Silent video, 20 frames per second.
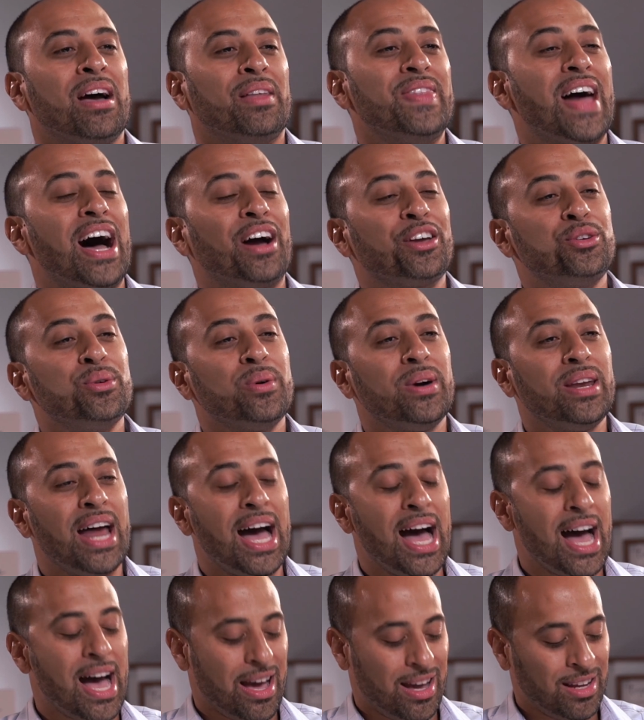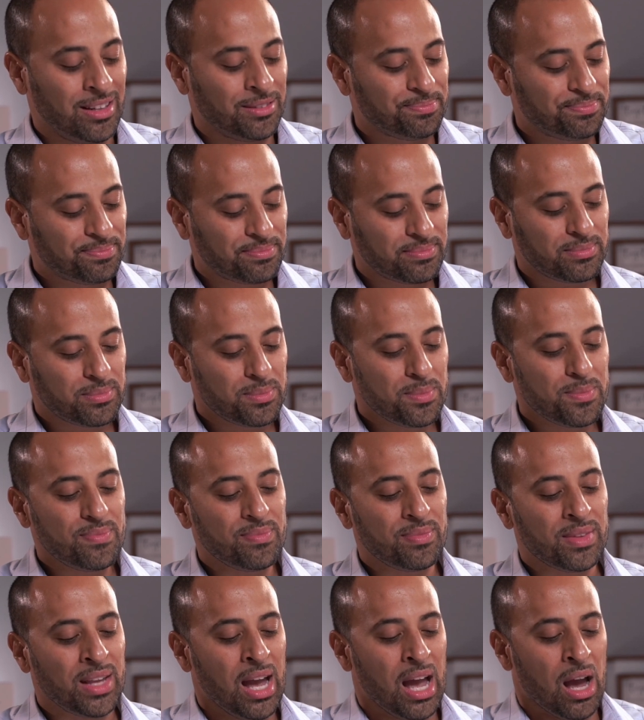Now, you and I,
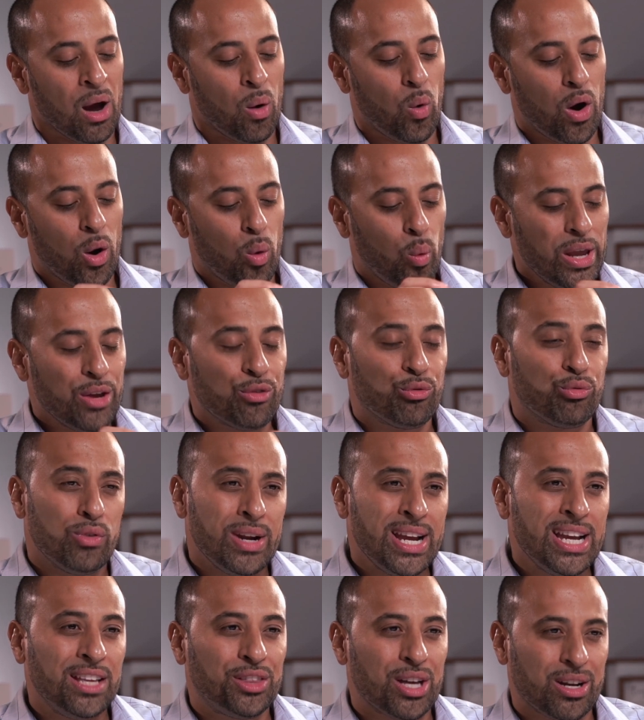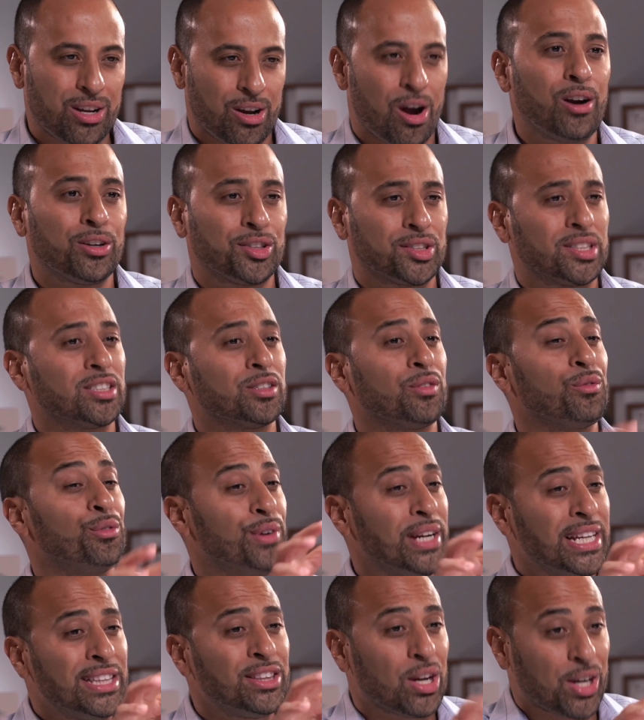when we read the curses,
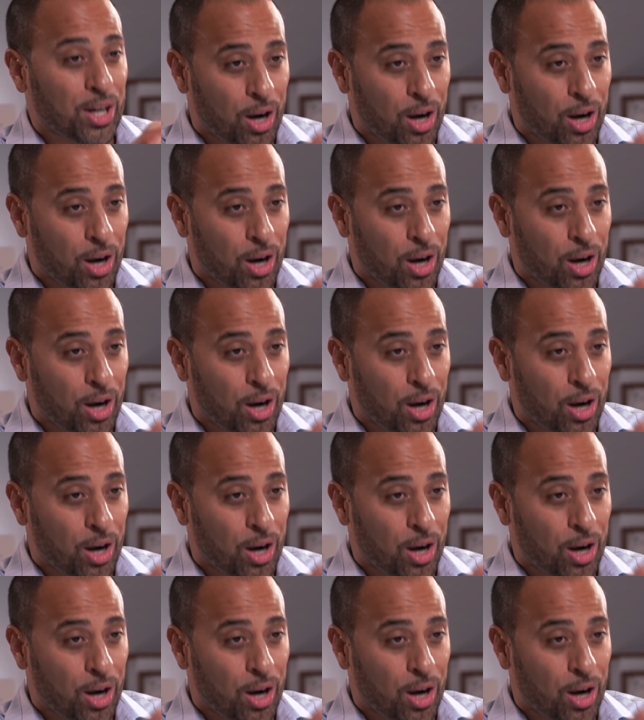read the